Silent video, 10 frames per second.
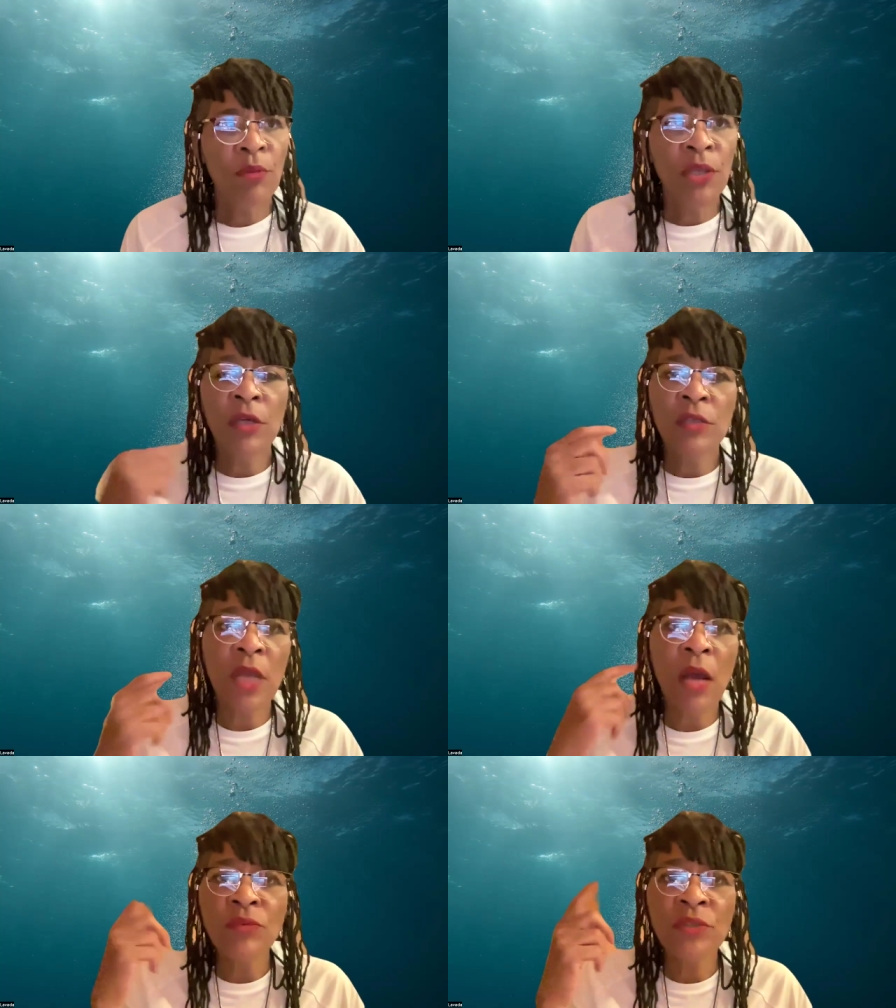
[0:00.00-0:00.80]
Because
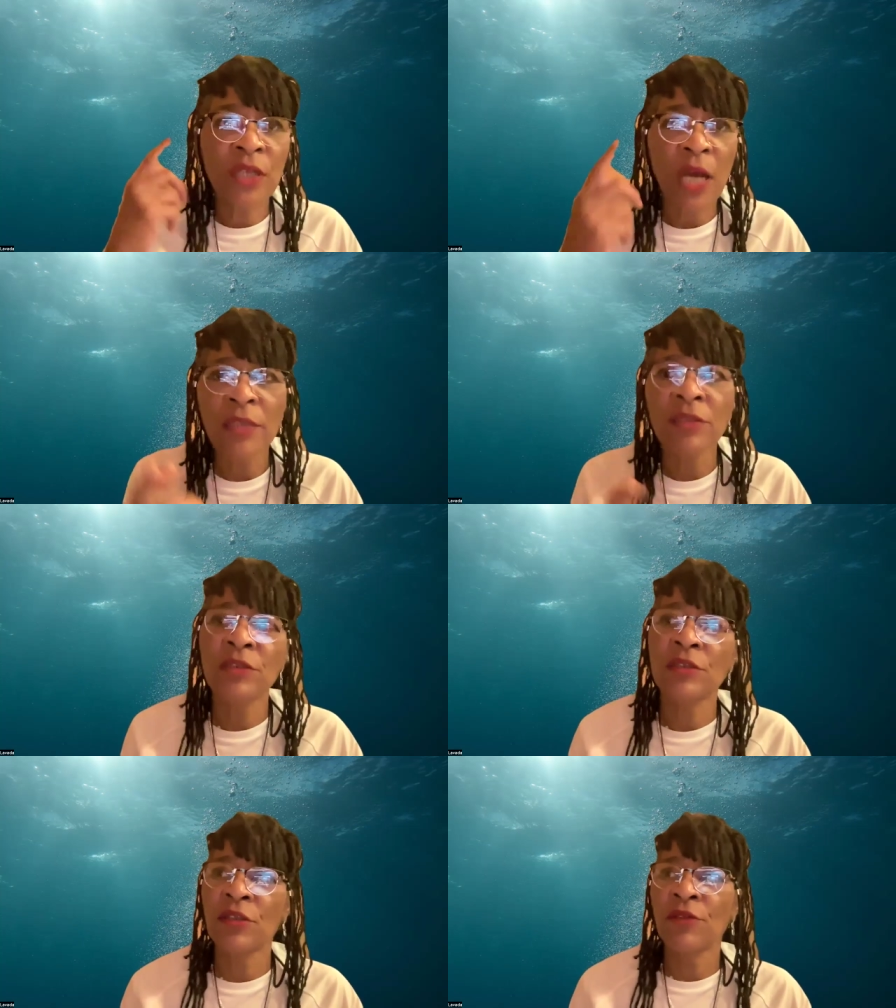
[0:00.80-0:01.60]
I was
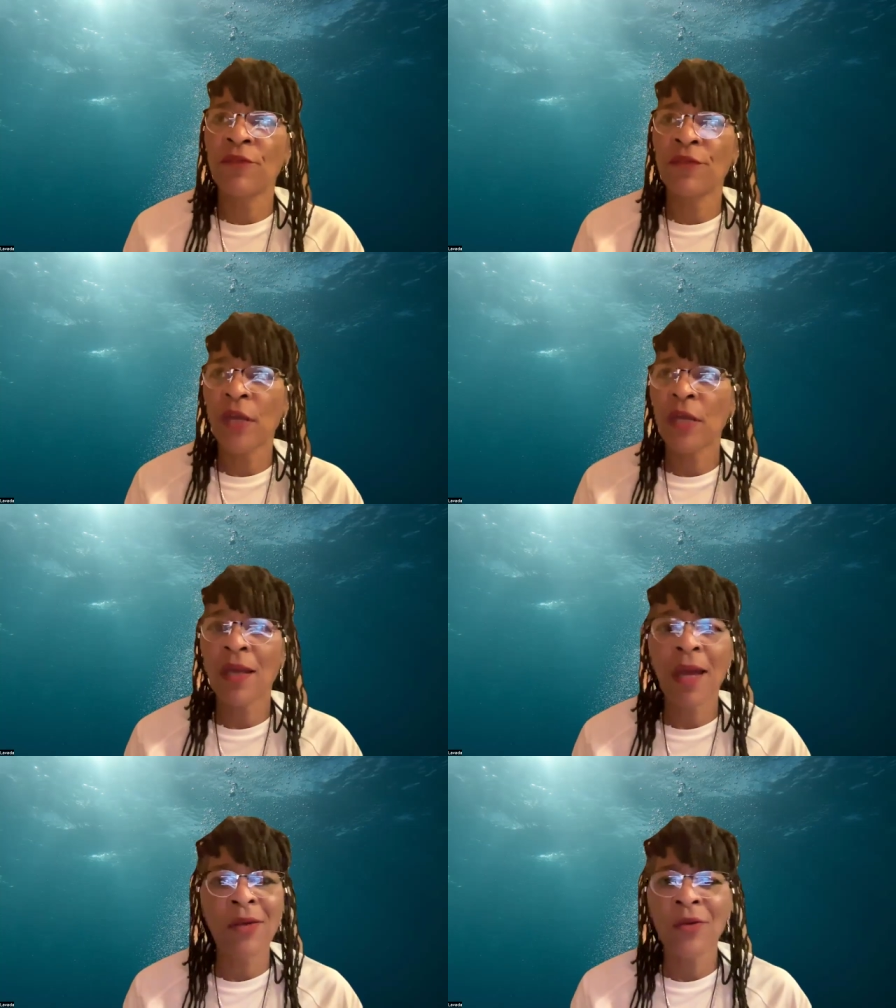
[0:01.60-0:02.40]
conscious of the fact
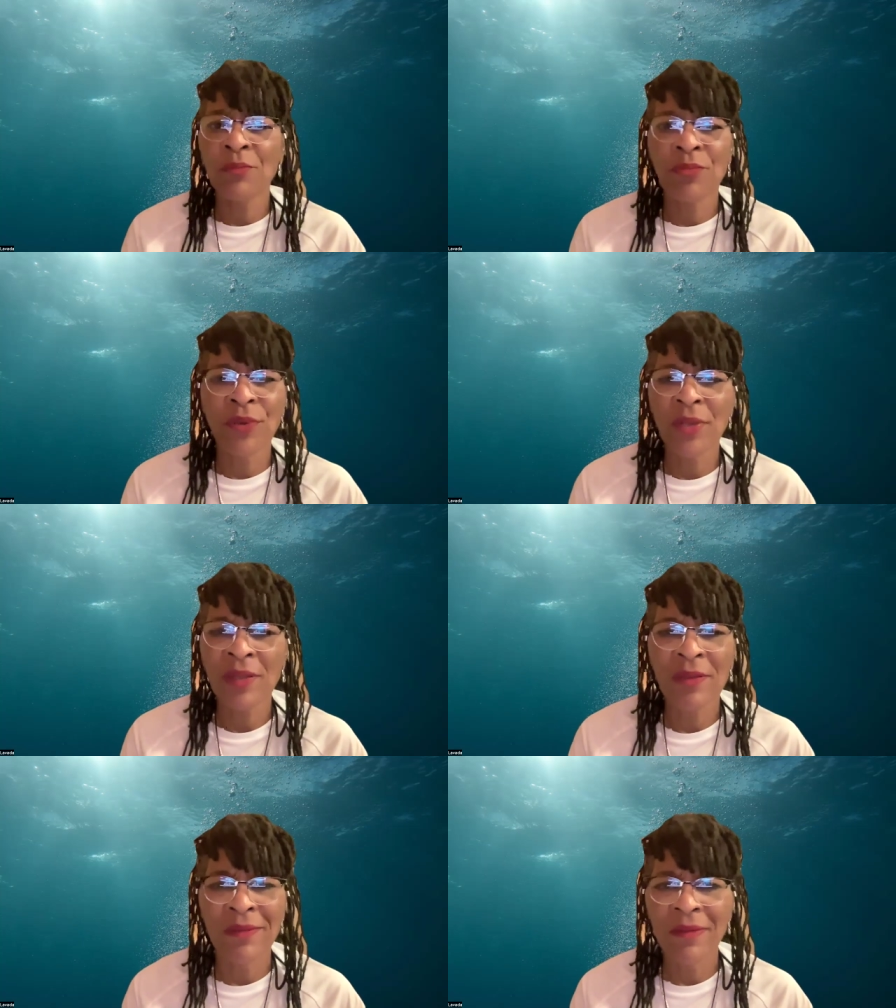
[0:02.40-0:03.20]
I could
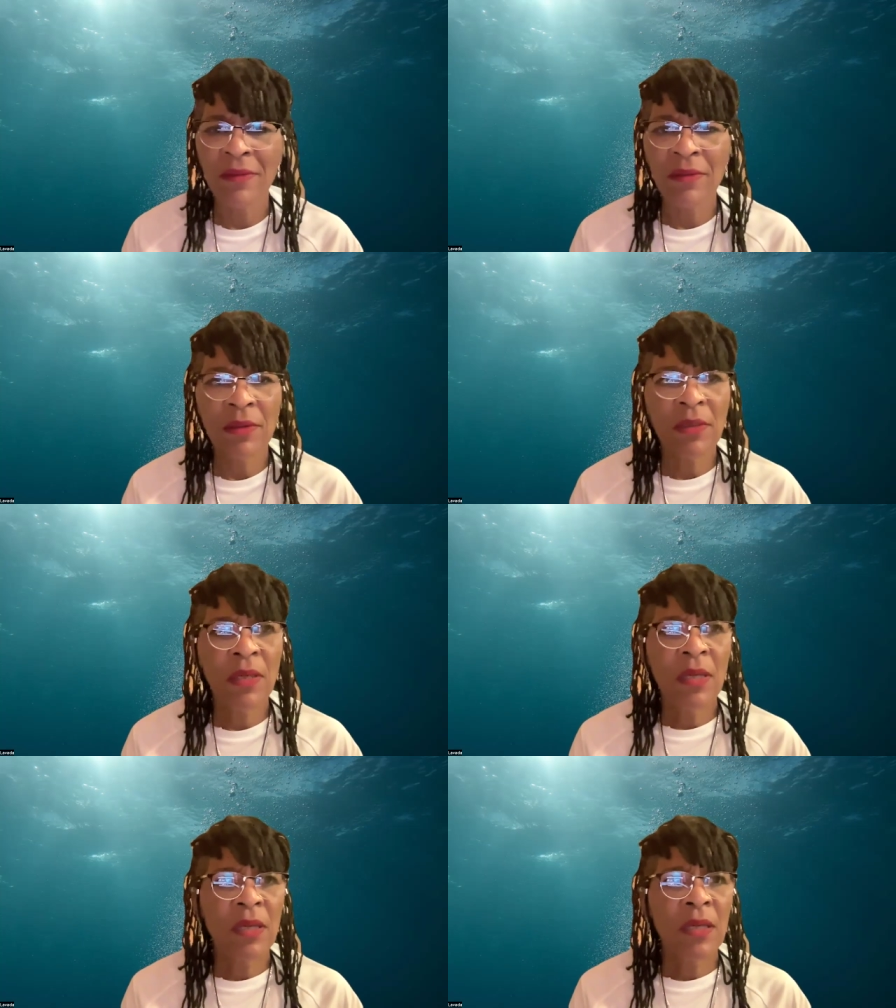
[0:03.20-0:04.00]
breathe
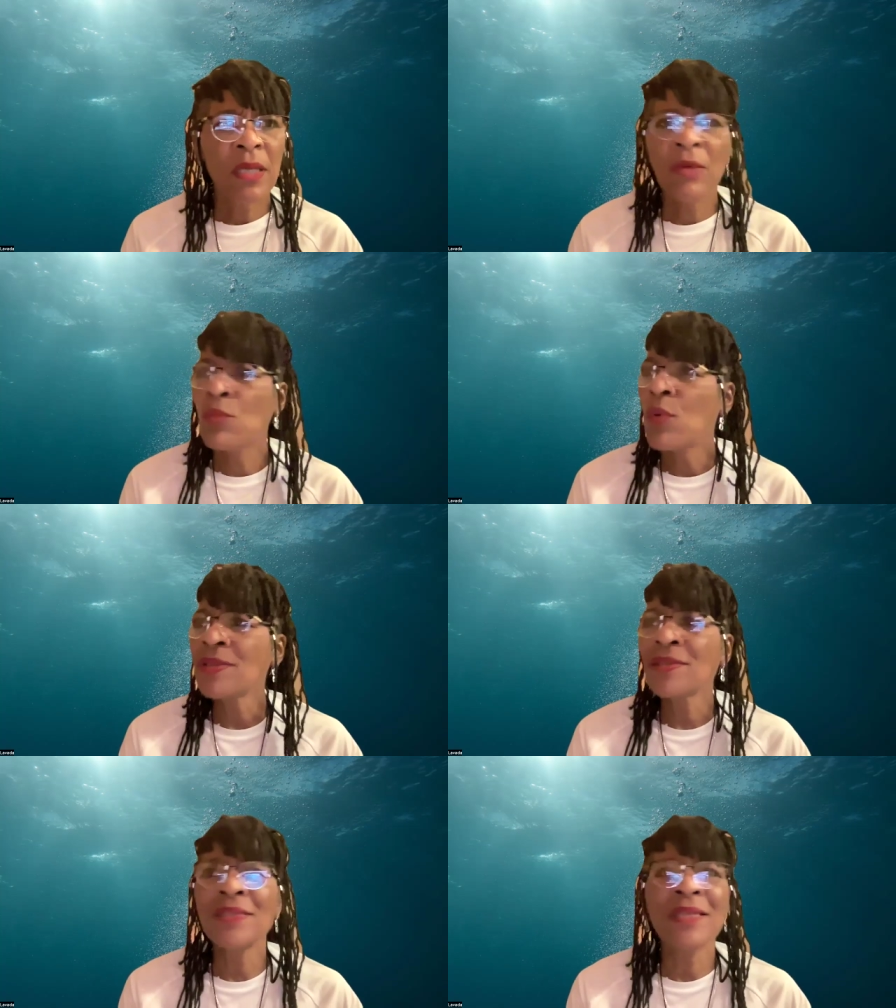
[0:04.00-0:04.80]
it
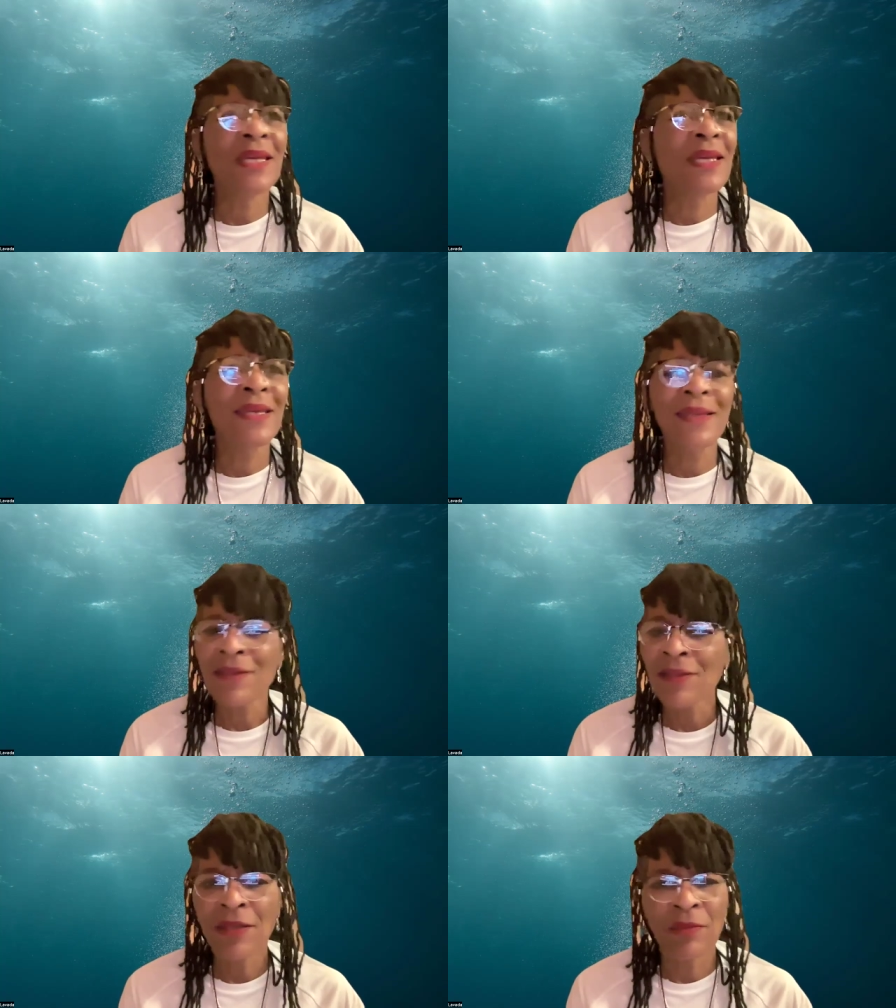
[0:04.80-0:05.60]
wasn't
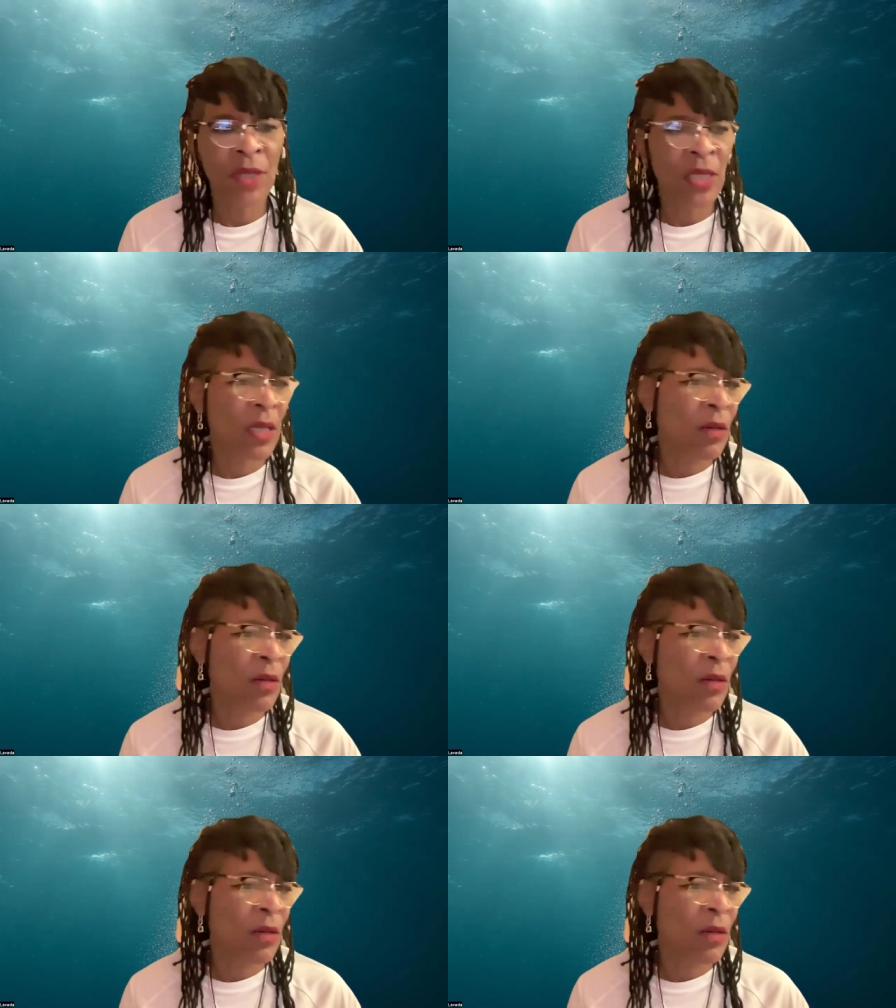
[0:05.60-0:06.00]
killing me.